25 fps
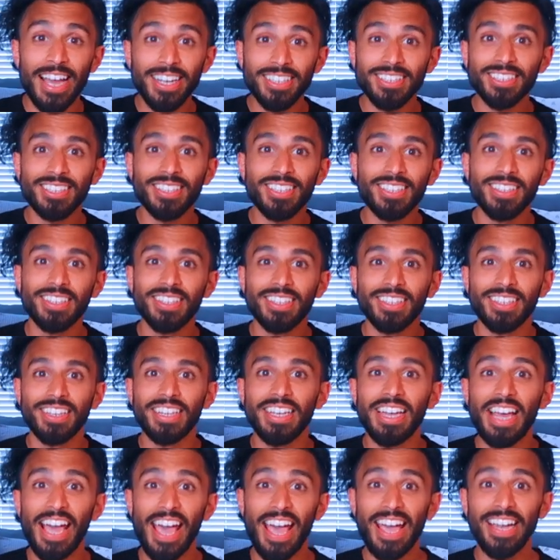Next,
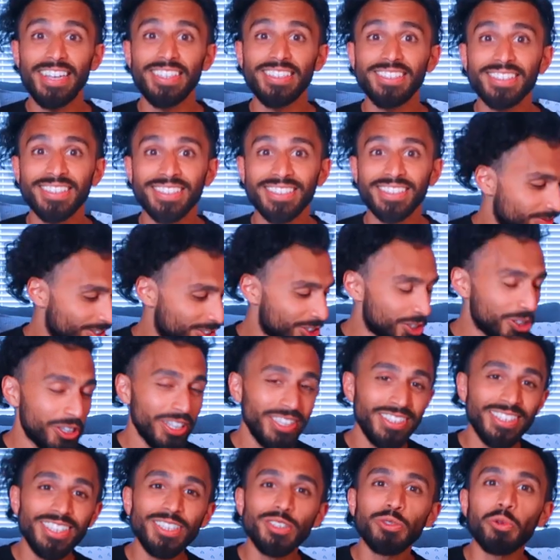eggs. So
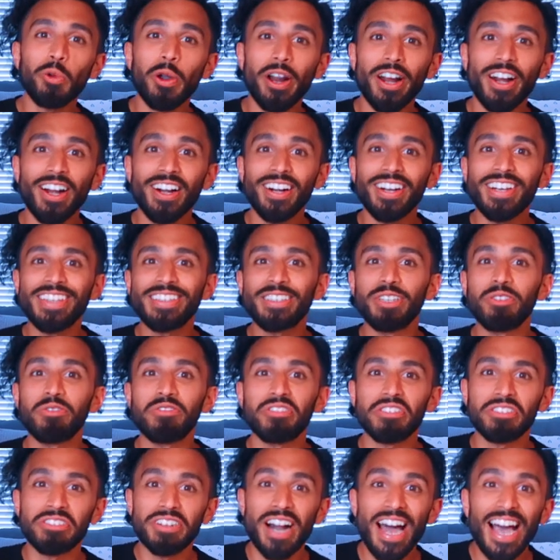this is where the
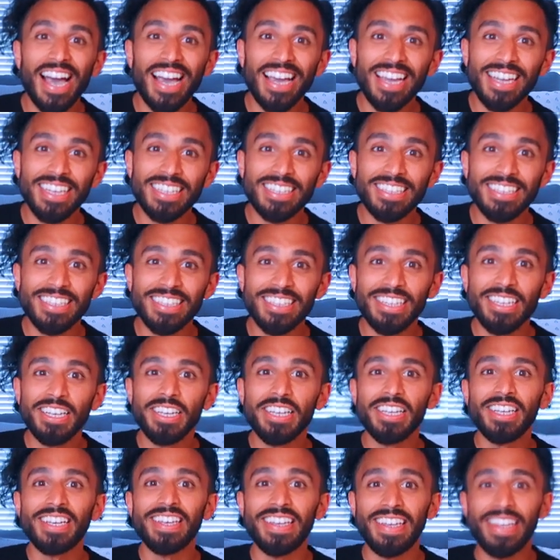variety
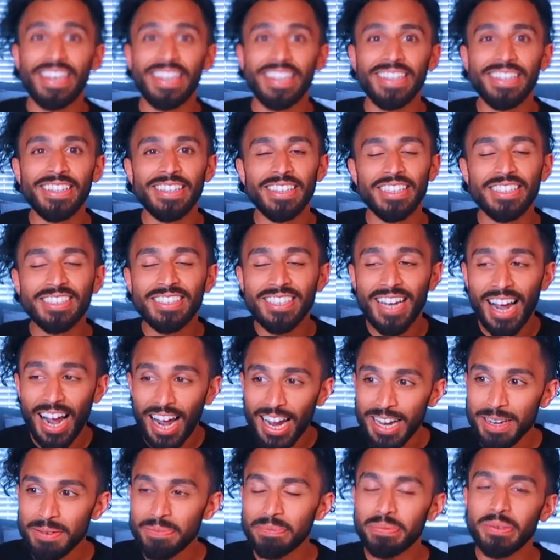in the
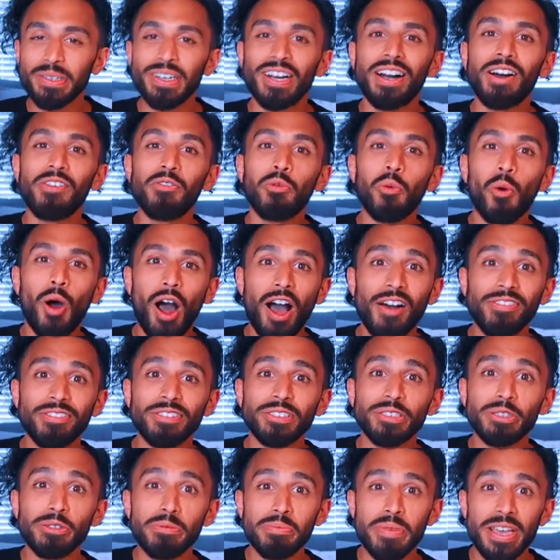type of
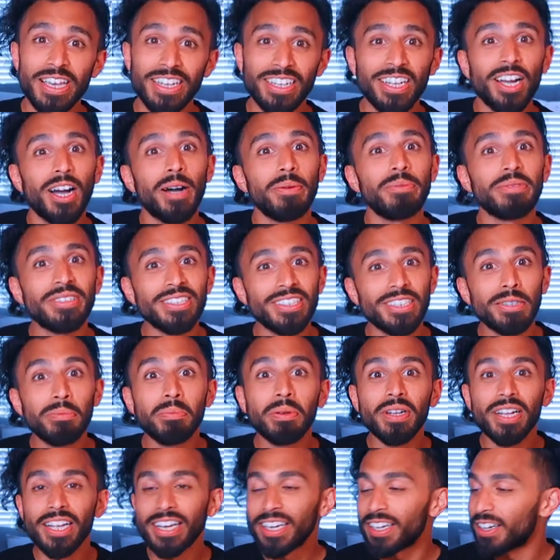waffle you make comes into
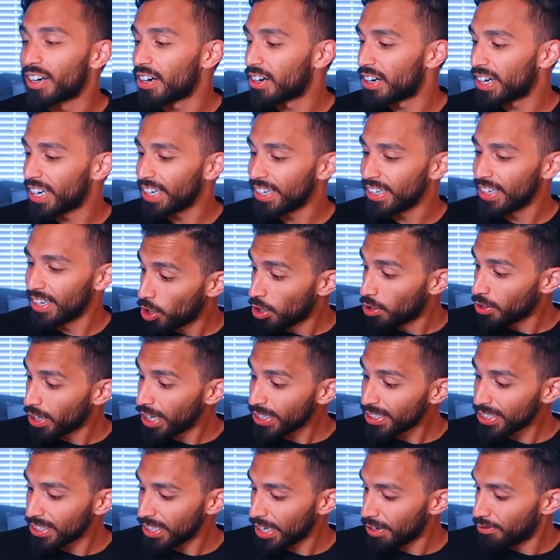play, all right? So
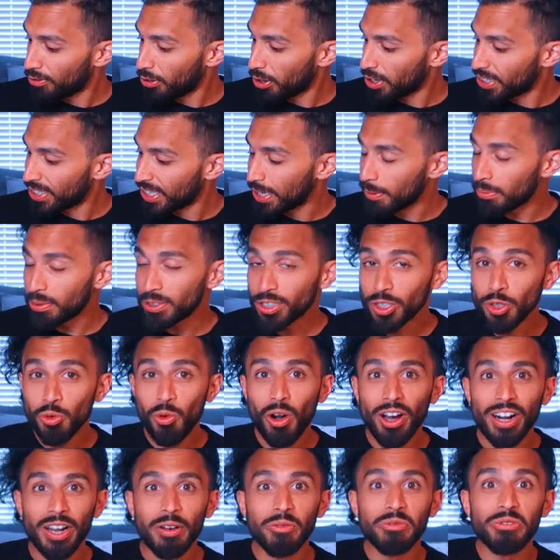let's say, for example, you
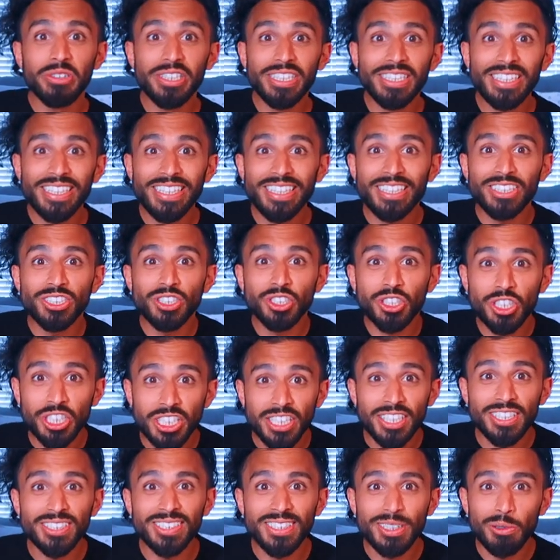want a really
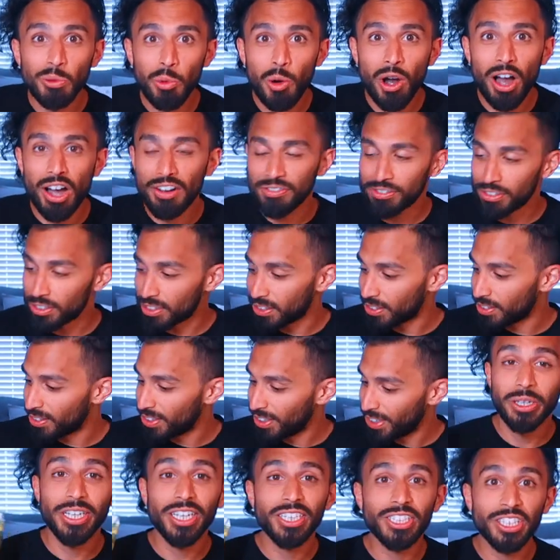cheesy waffle.
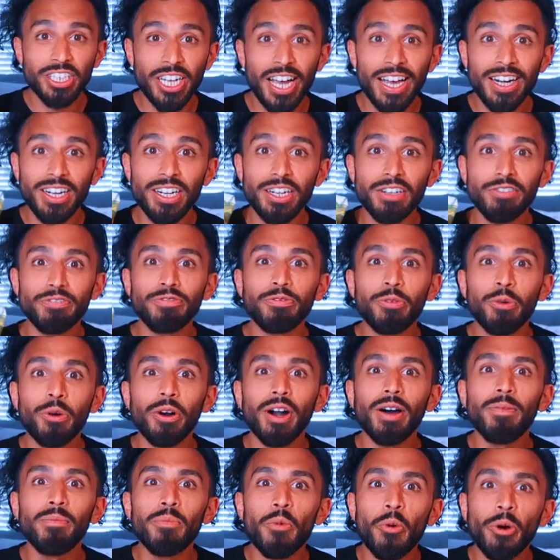We got cheddar
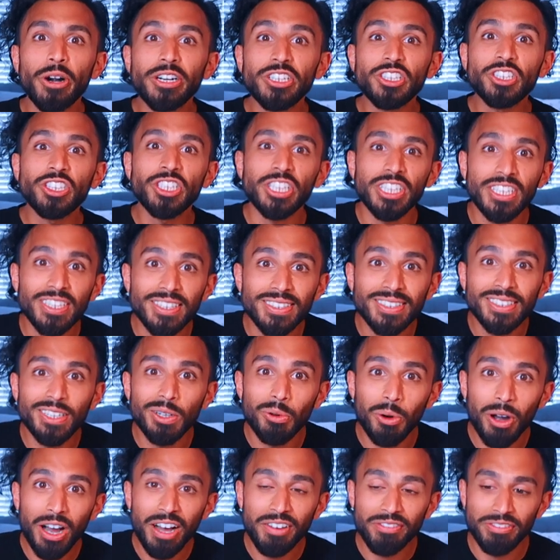for a more
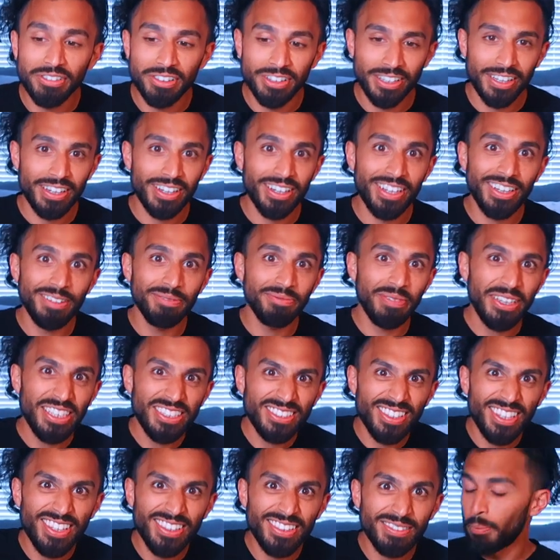cheesier waffle, all right?
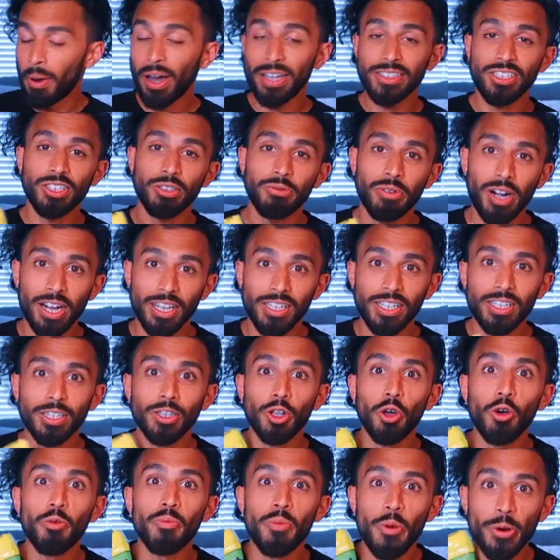Make sense? Mozzarella,
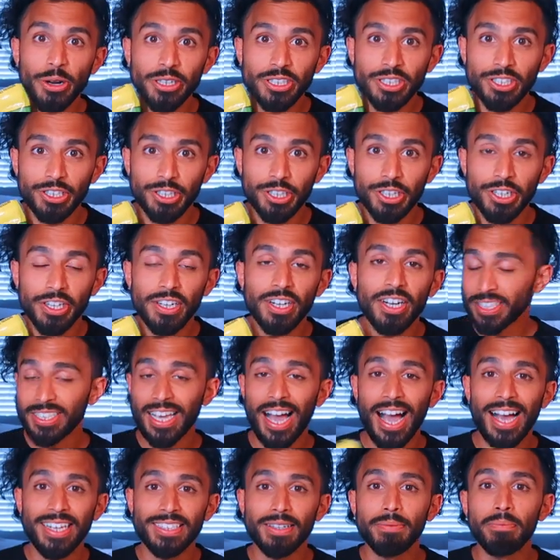low moisture. This
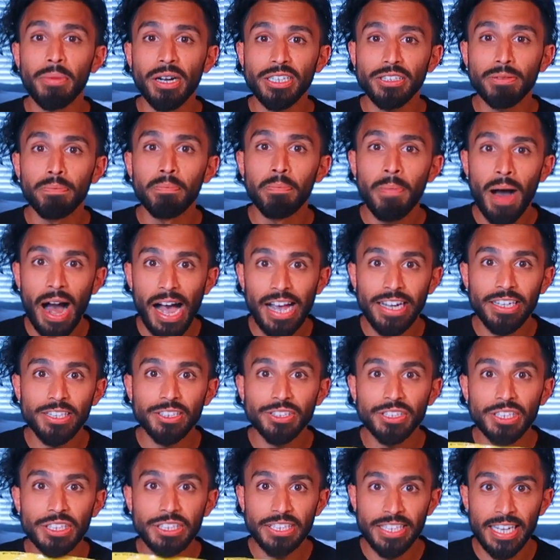has a much
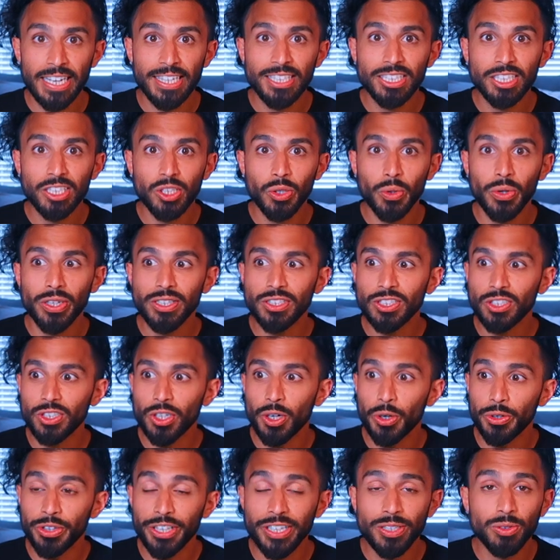milder taste to it,
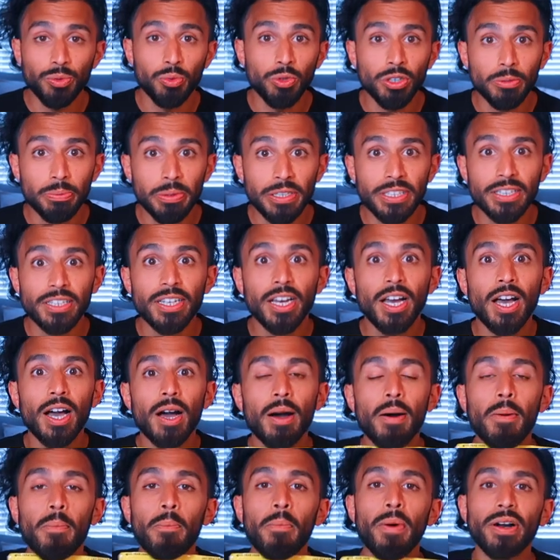so this will be
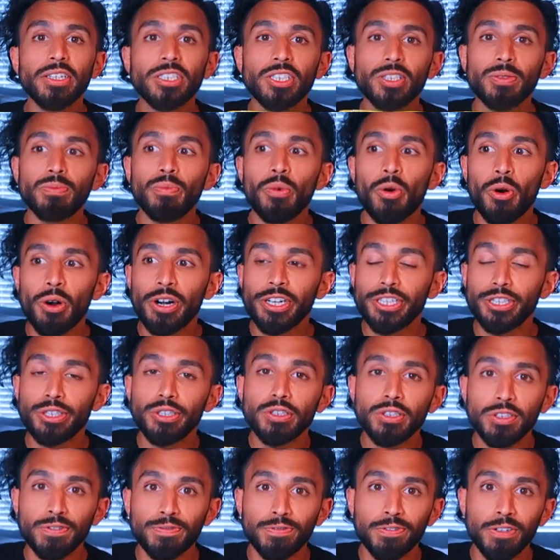much more
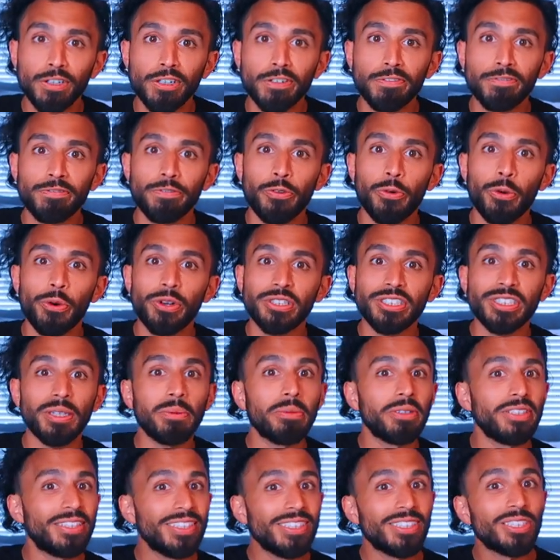useful for
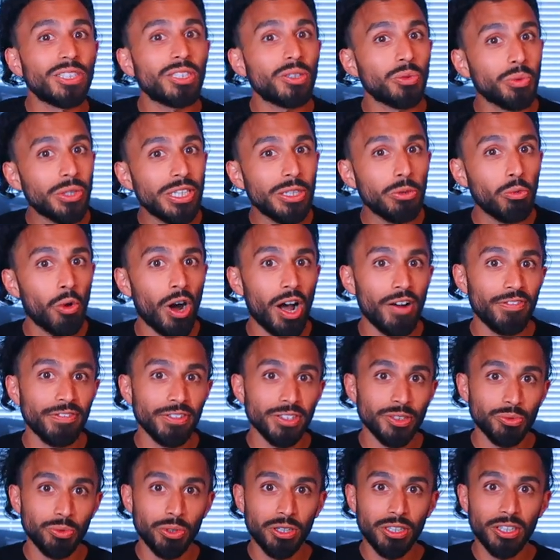some of these sweet
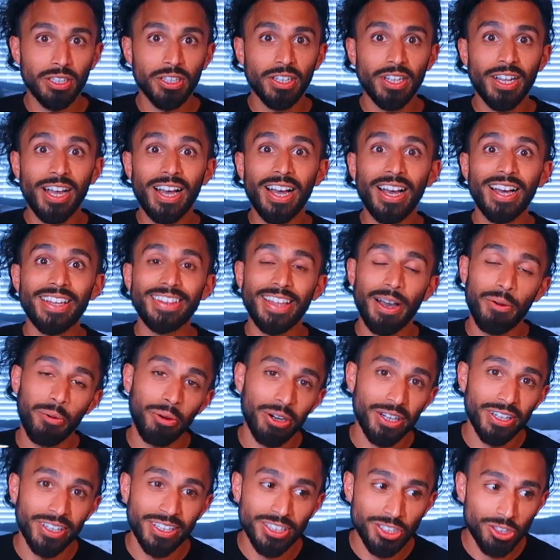waffles we'll, that
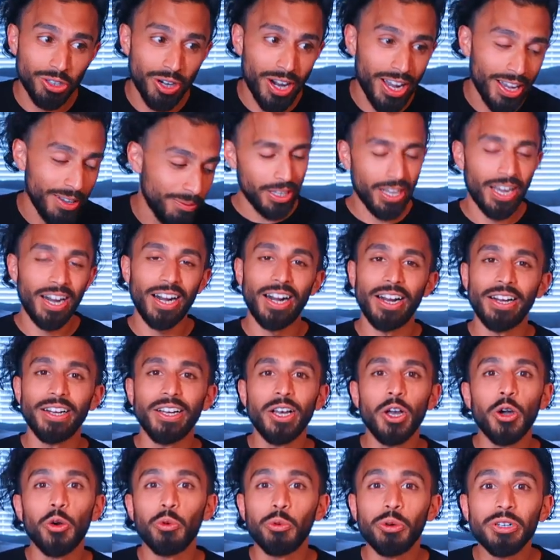we're gonna try. All right,
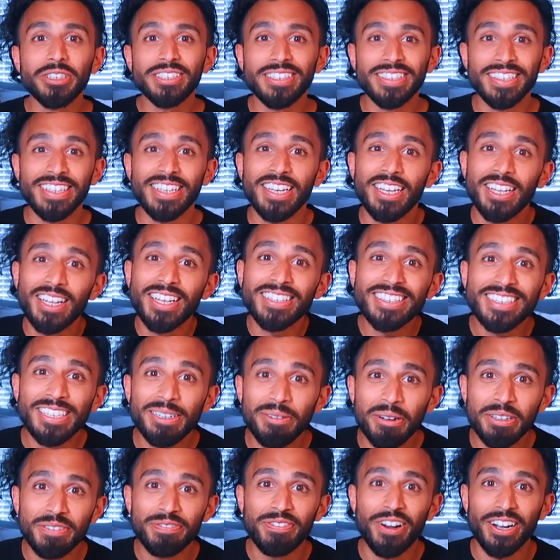we'll see. Let's
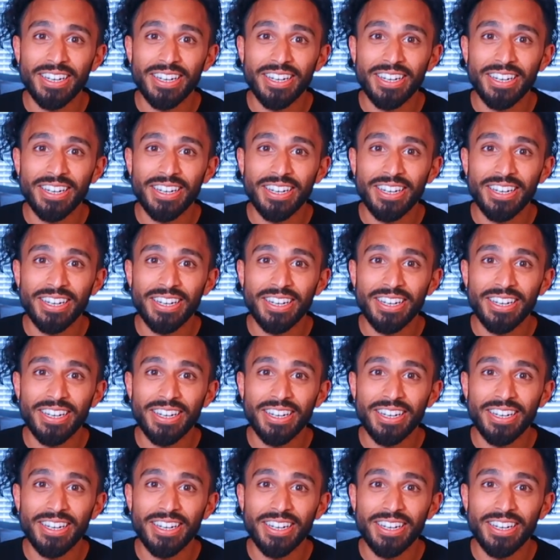see what